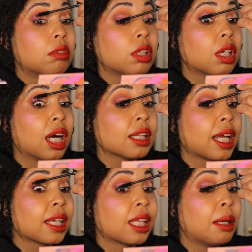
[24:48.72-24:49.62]
You know, I
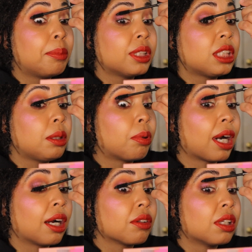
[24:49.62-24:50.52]
like that bushy
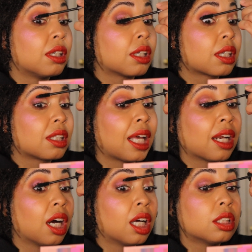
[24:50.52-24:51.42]
brow look,
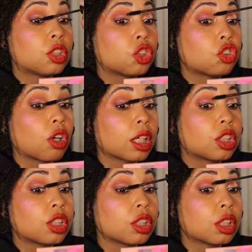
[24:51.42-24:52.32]
that
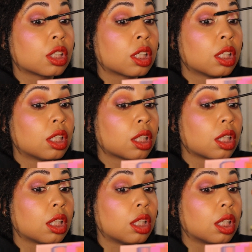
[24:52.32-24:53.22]
unstructured
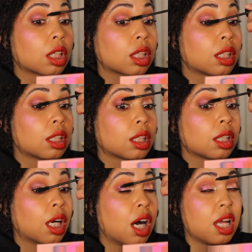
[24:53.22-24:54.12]
look.
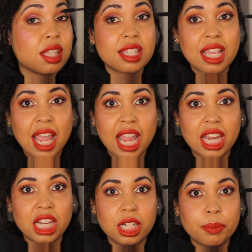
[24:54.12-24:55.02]

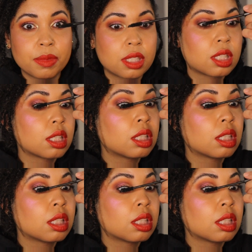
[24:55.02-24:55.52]
Untamed.